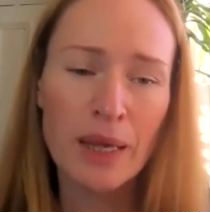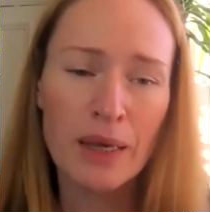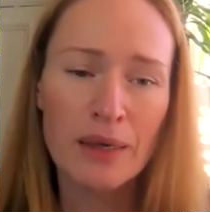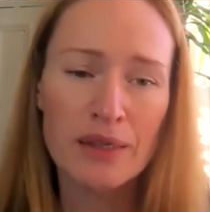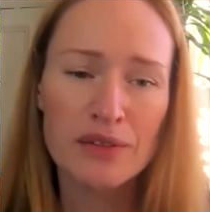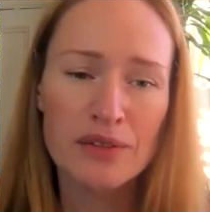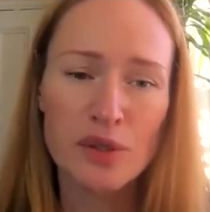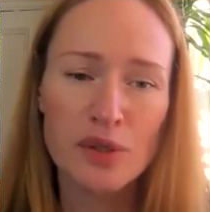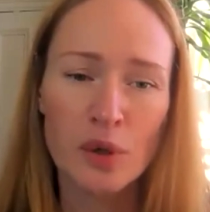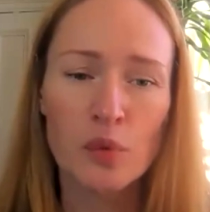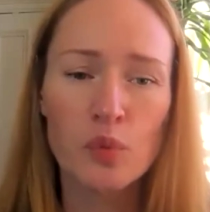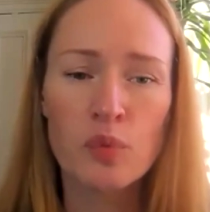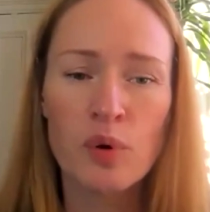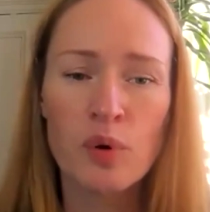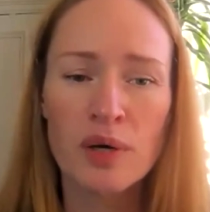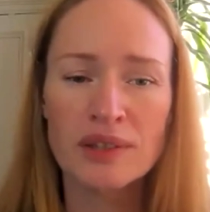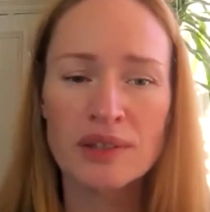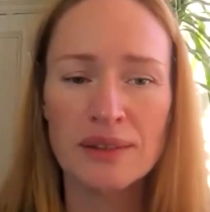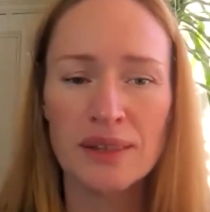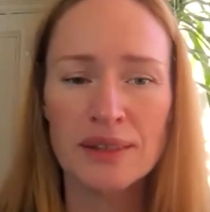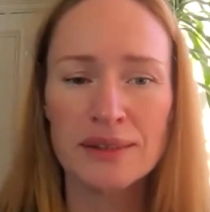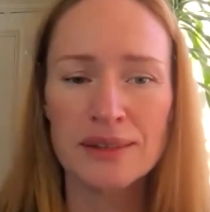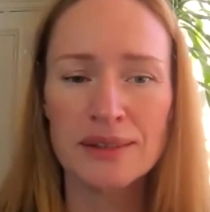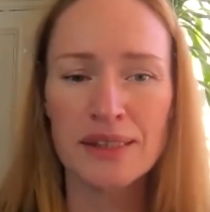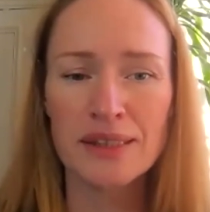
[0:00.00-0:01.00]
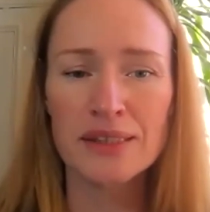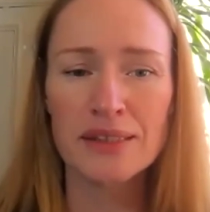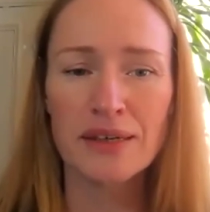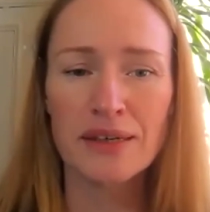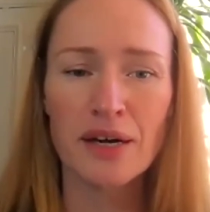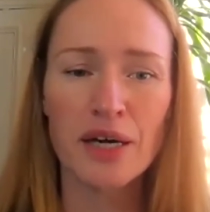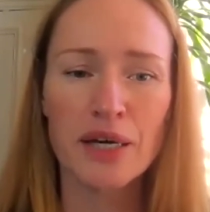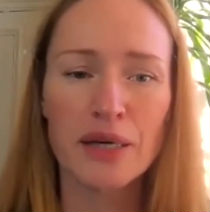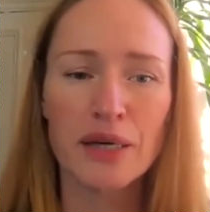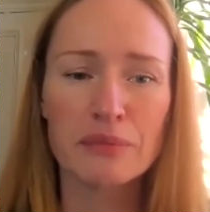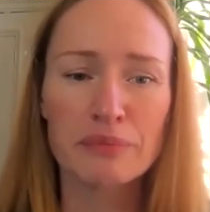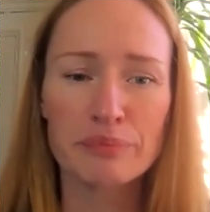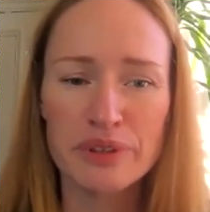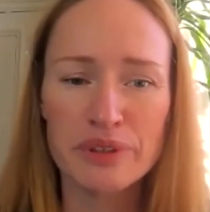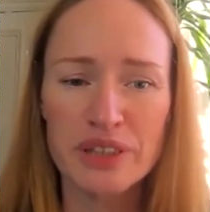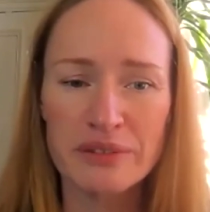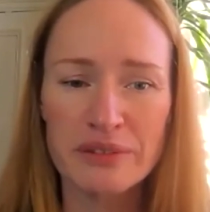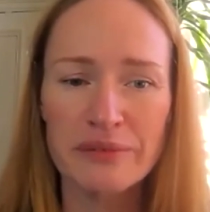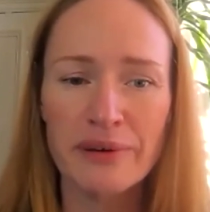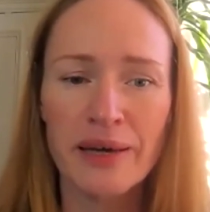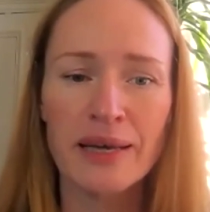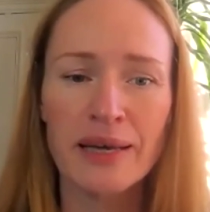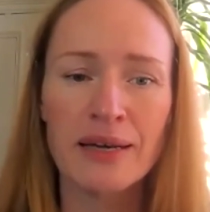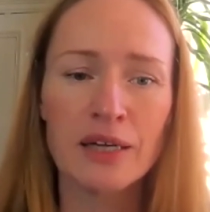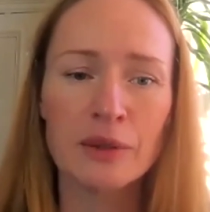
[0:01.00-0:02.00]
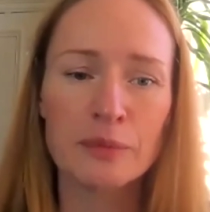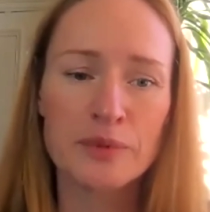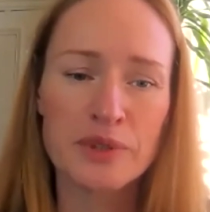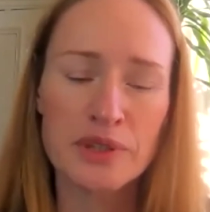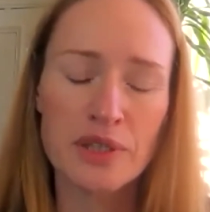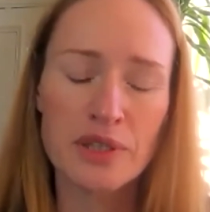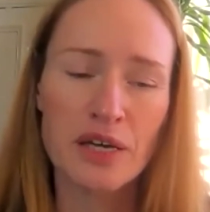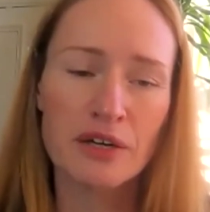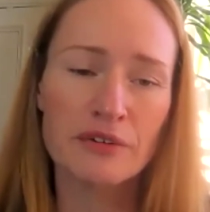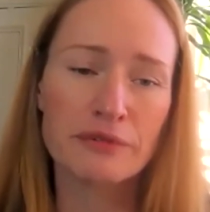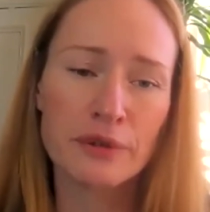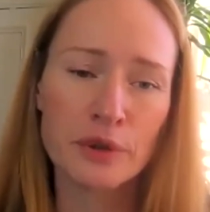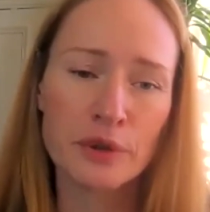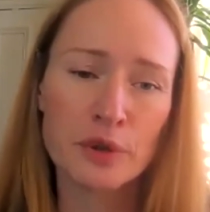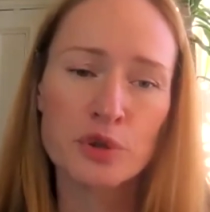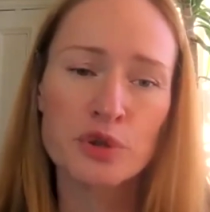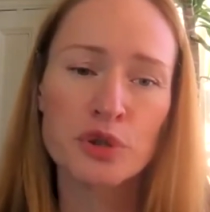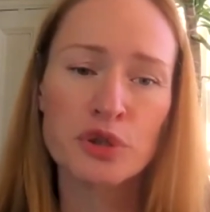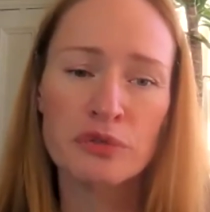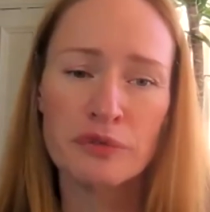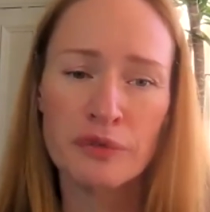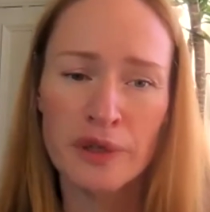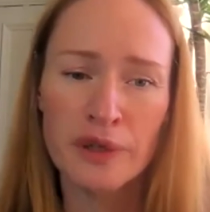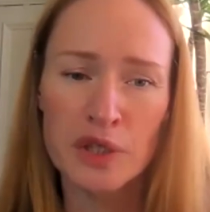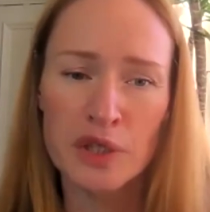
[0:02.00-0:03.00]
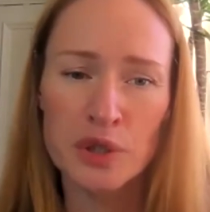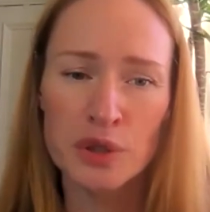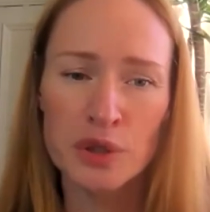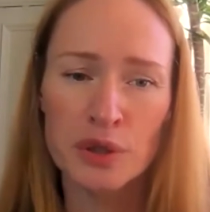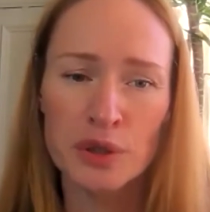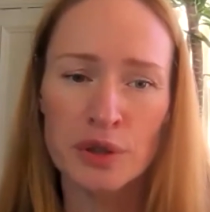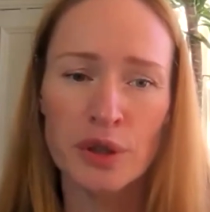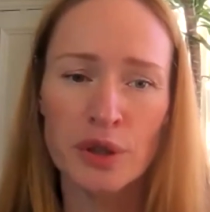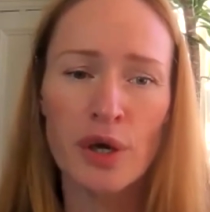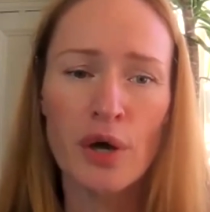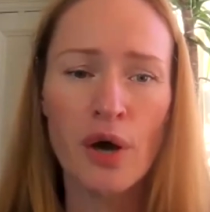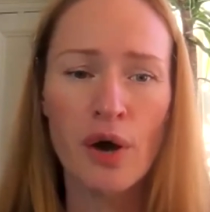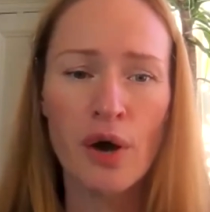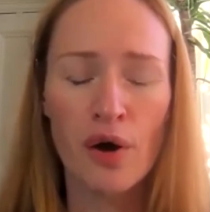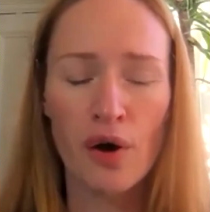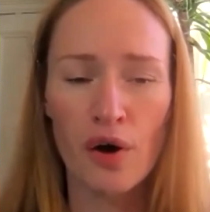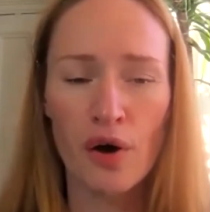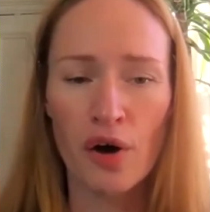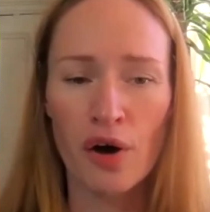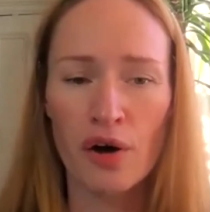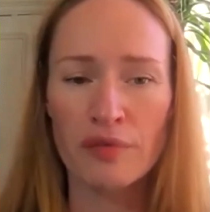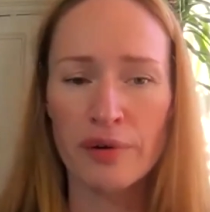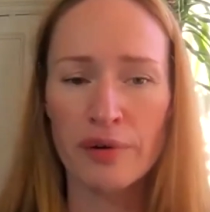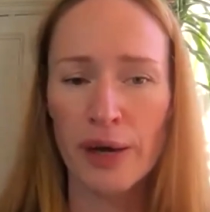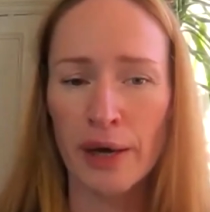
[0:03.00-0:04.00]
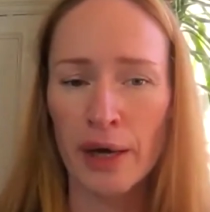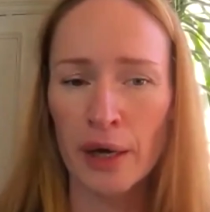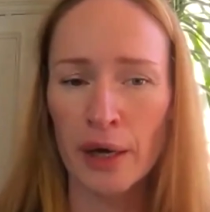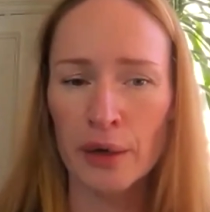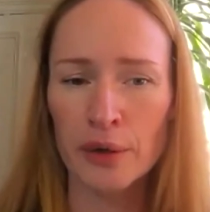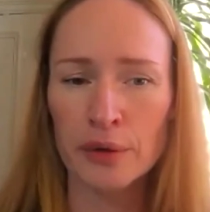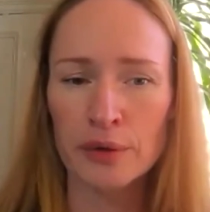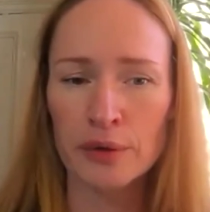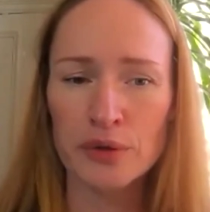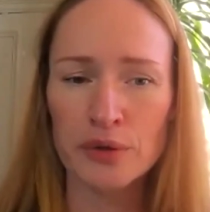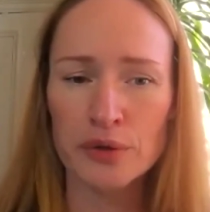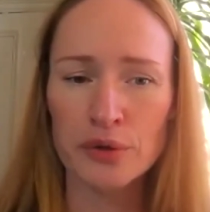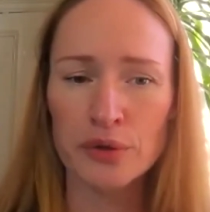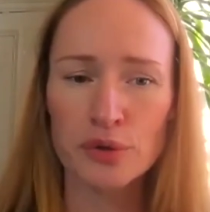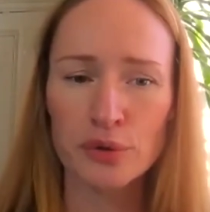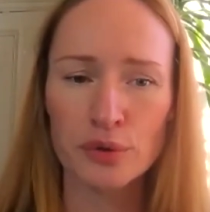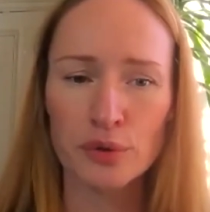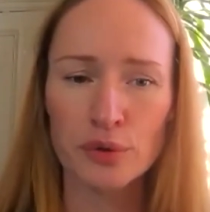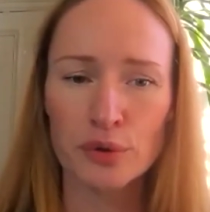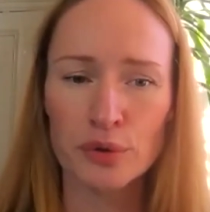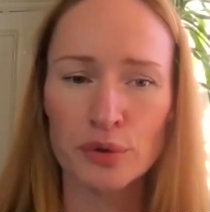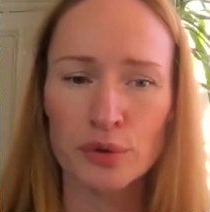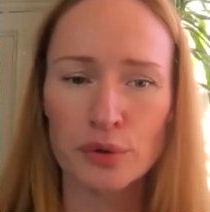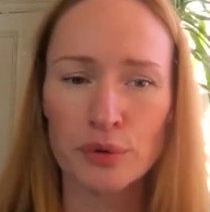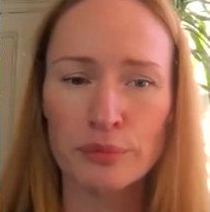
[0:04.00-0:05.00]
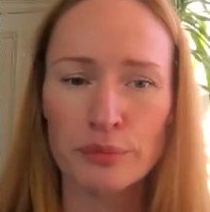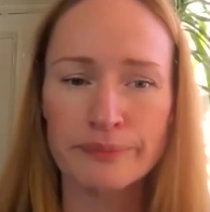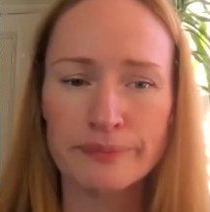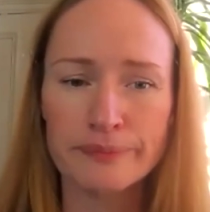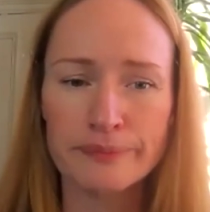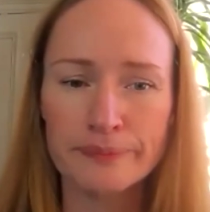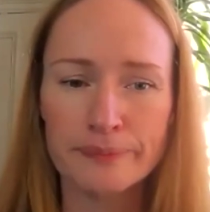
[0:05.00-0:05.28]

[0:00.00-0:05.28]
So what I did, I developed a future vision of how to